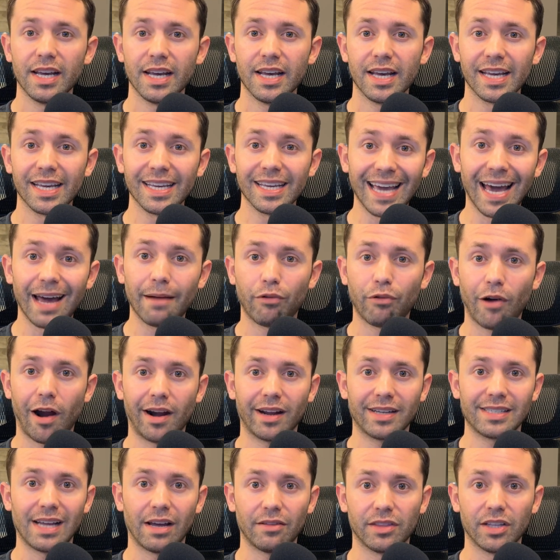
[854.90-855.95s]
get
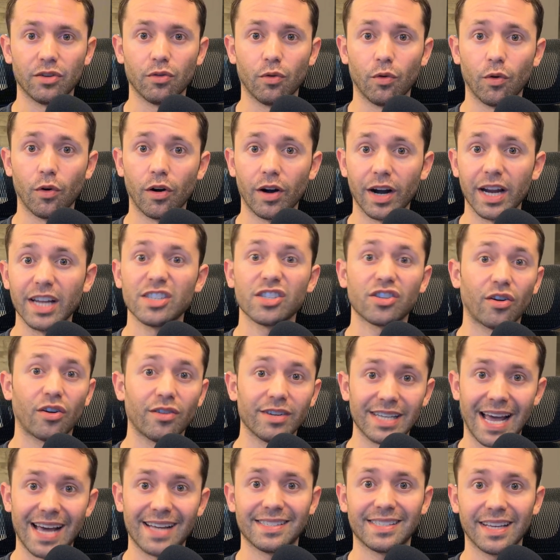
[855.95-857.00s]
products out the door and start
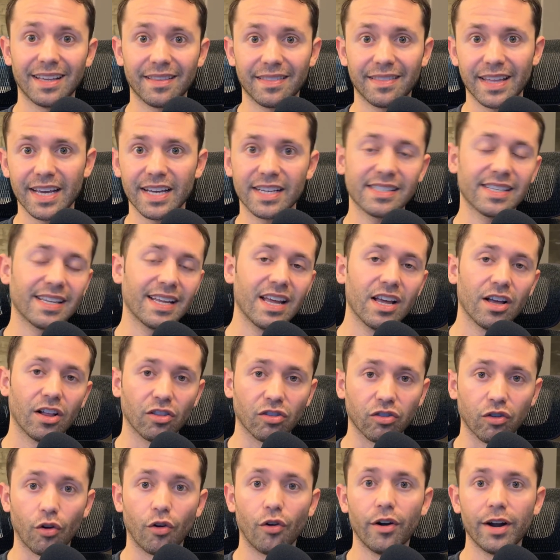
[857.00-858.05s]
testing things,
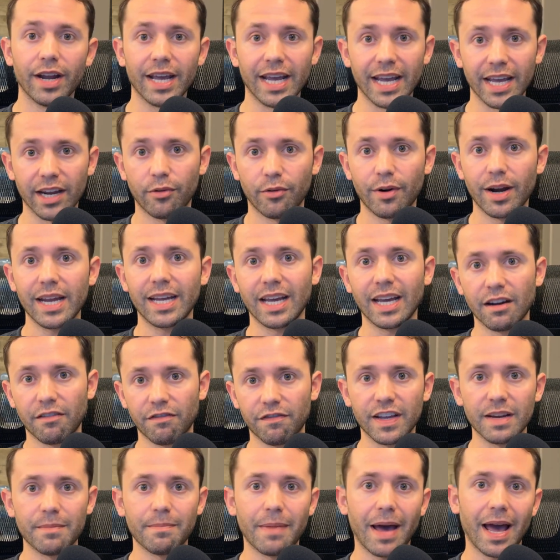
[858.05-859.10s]
learn, iterate, get
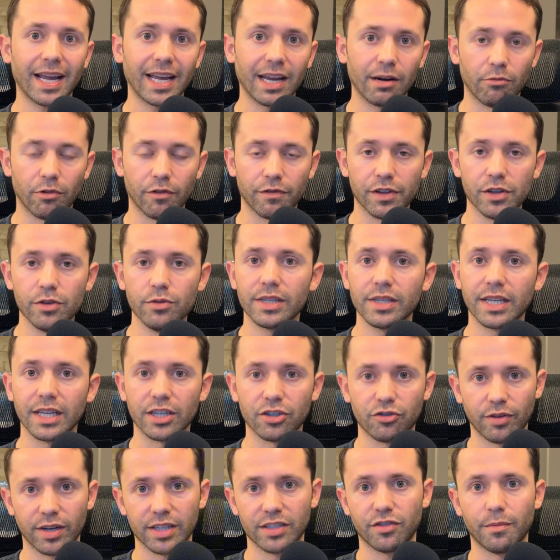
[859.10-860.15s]
feedback, get reviews, get
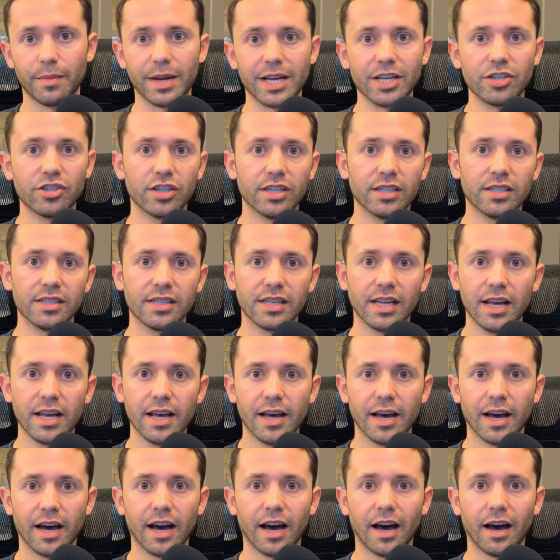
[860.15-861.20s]
transformations,
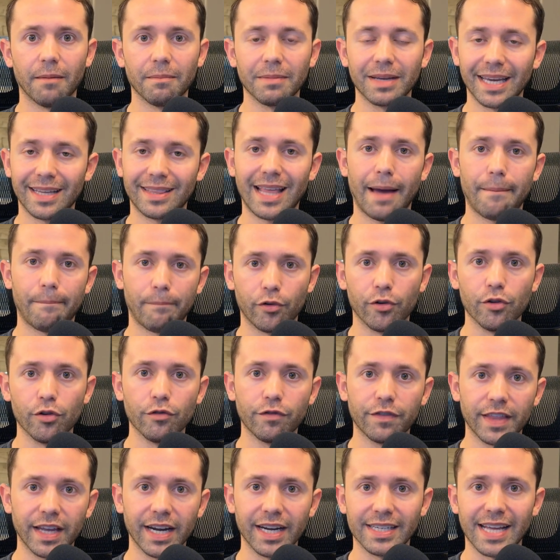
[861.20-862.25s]
get that
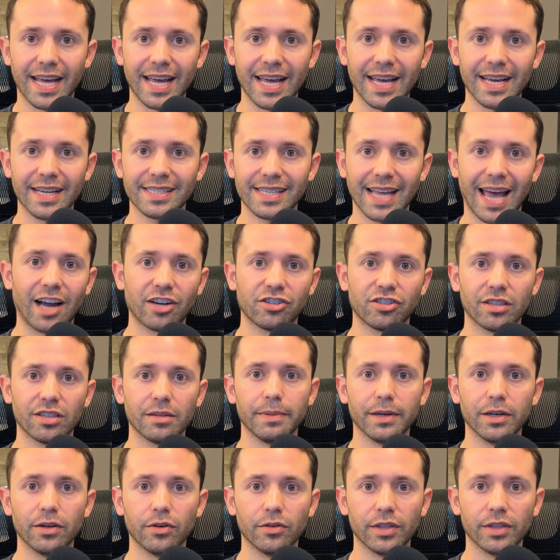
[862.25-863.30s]
proof that it takes to actually
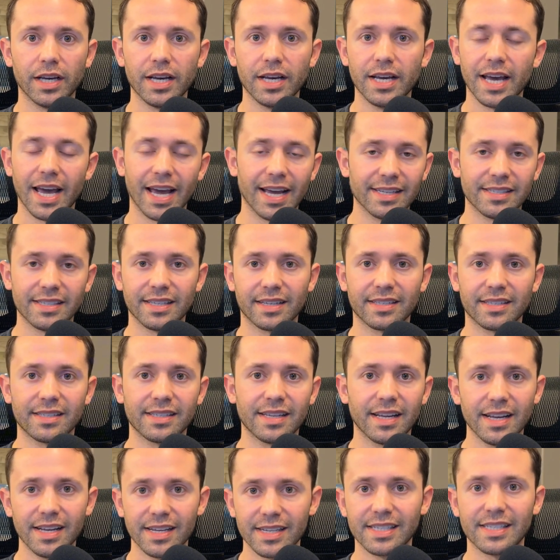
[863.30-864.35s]
build a
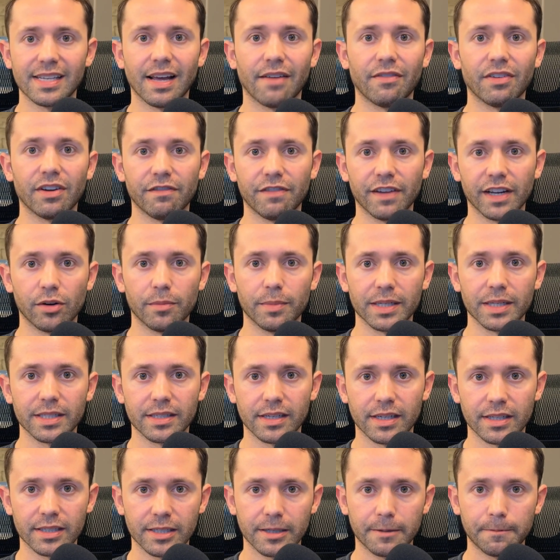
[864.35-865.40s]
6-7-figure
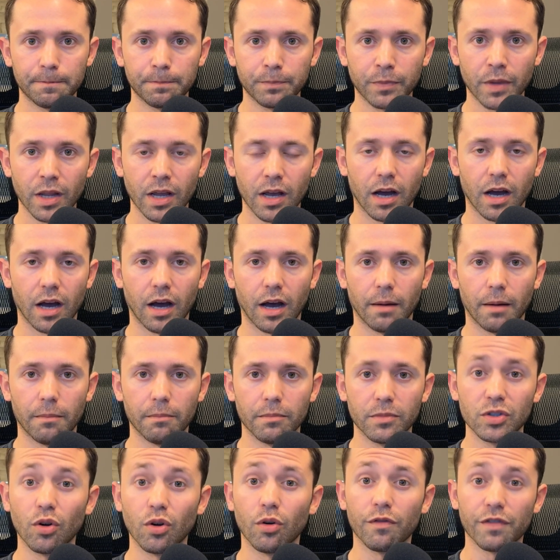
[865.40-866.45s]
business.
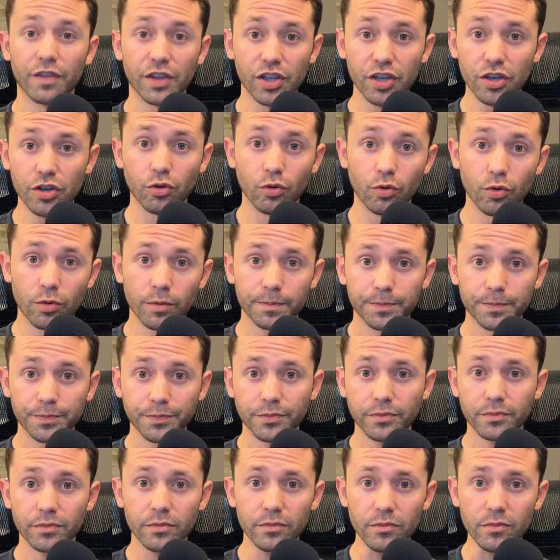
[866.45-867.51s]
So if you
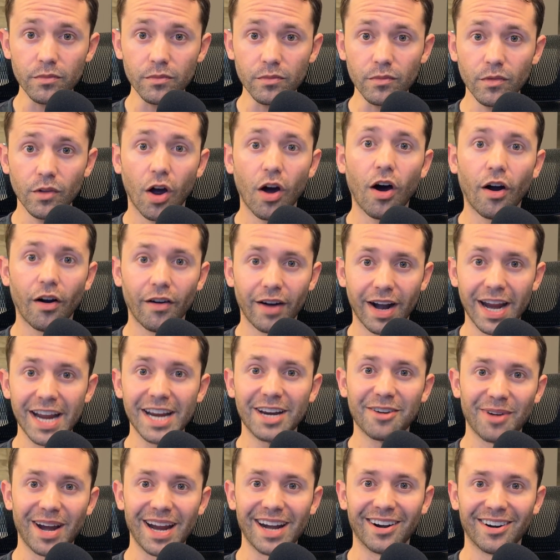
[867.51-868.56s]
are a
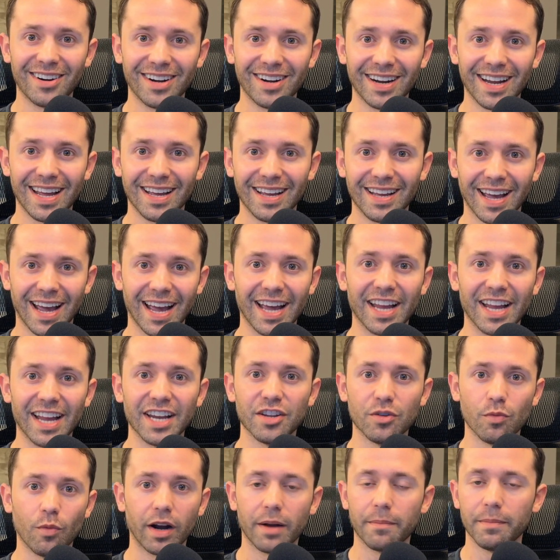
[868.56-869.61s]
creator and you
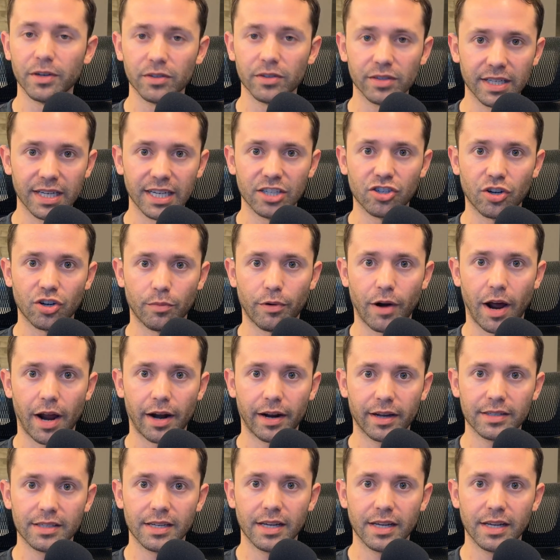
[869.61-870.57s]
want to build a digital product,